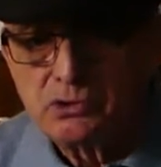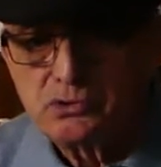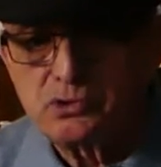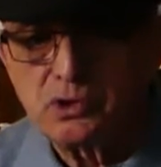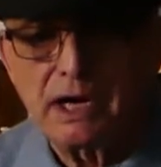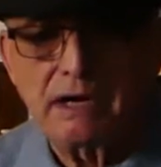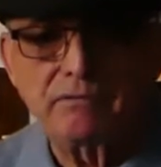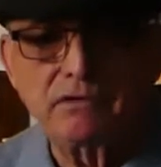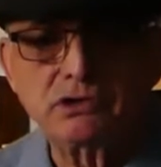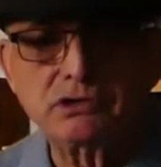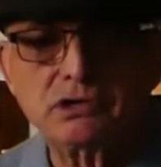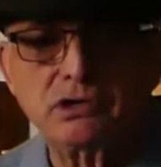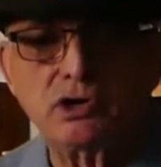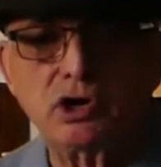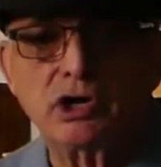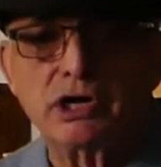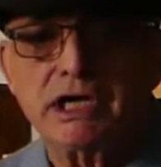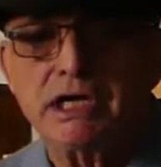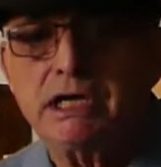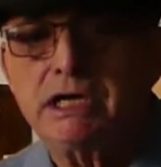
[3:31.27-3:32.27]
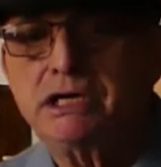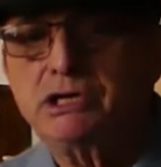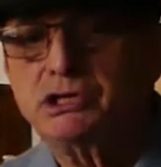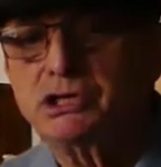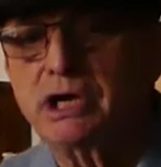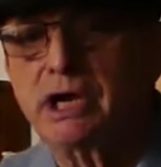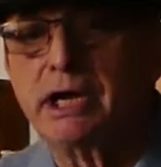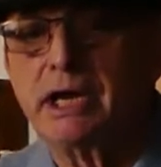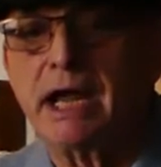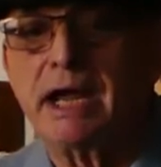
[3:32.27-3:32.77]
travels along each
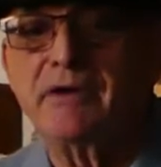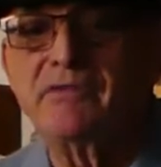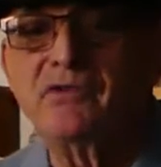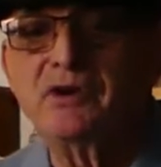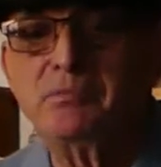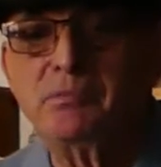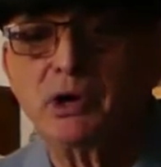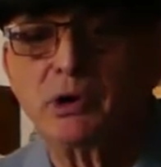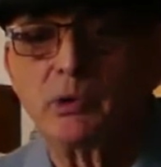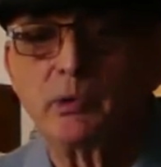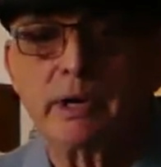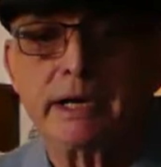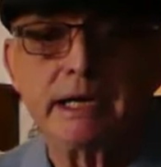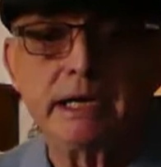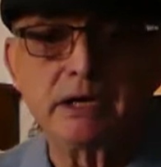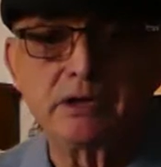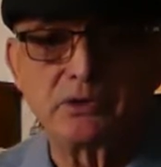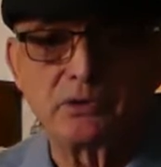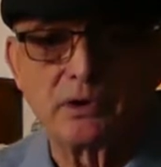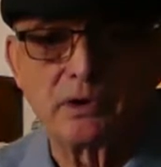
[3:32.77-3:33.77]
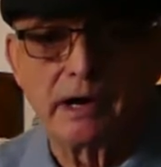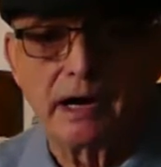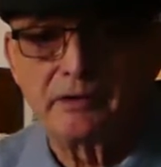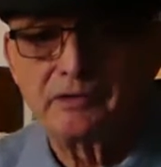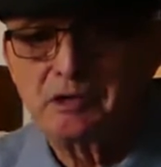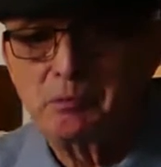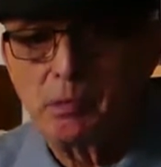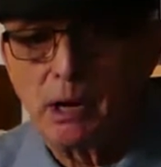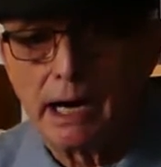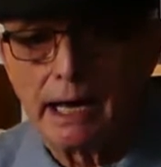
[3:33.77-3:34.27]
and every meridian
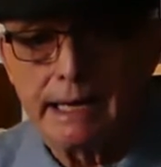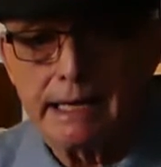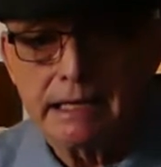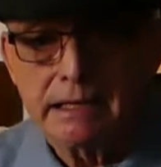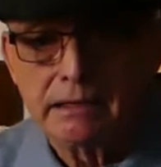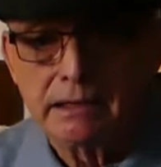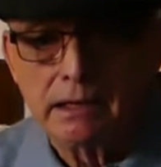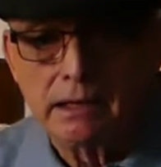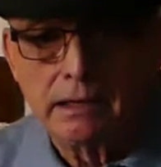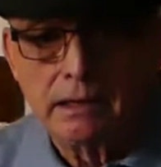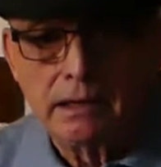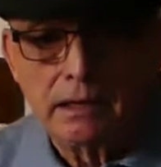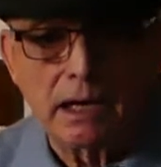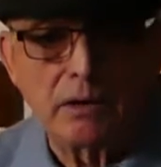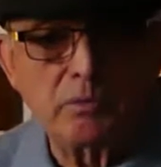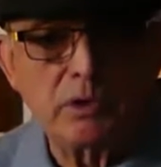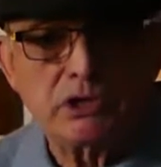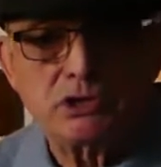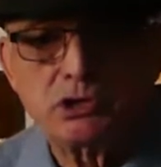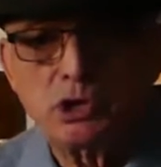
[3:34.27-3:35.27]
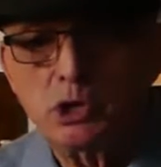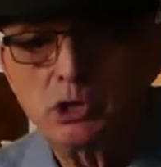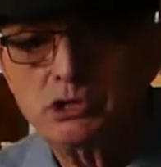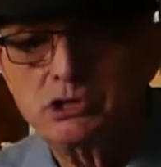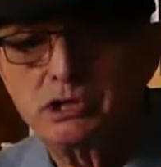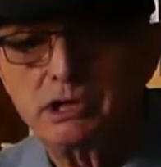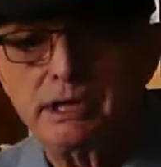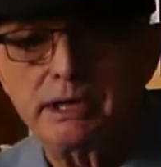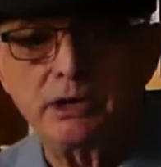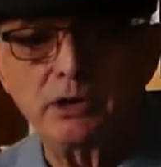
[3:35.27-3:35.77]
throughout the body, and
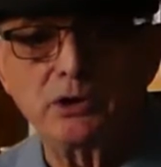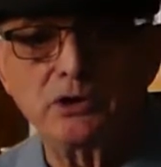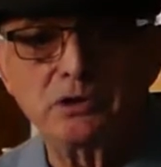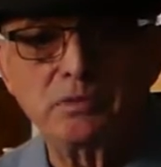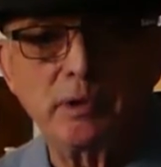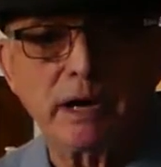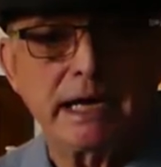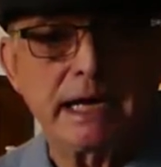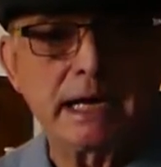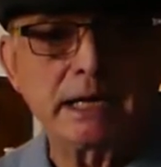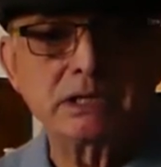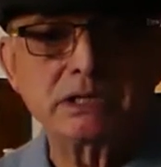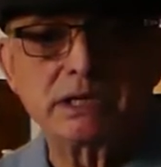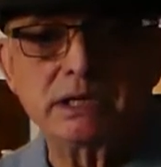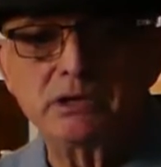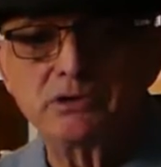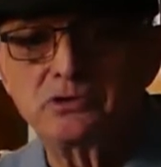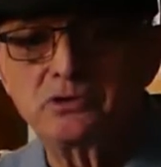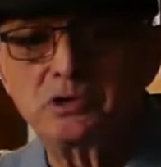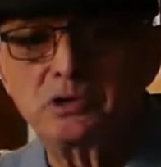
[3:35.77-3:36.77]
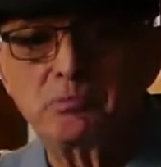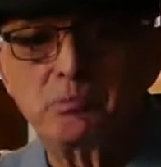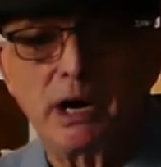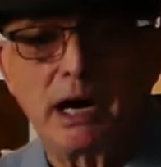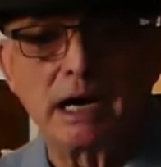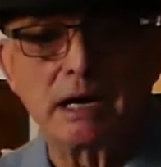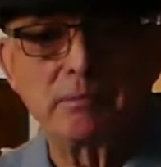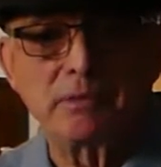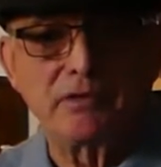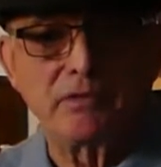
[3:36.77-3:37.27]
returns to the earth by exiting through the
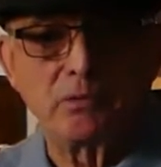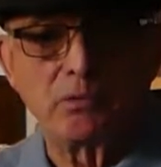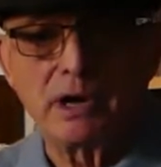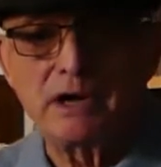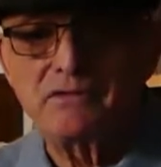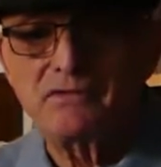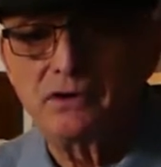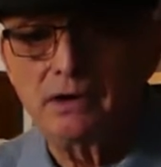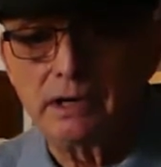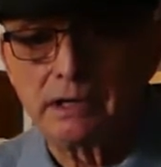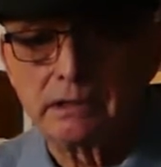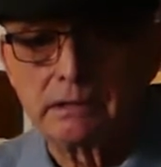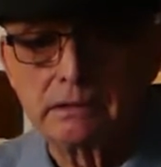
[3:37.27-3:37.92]
bottom of the right foot.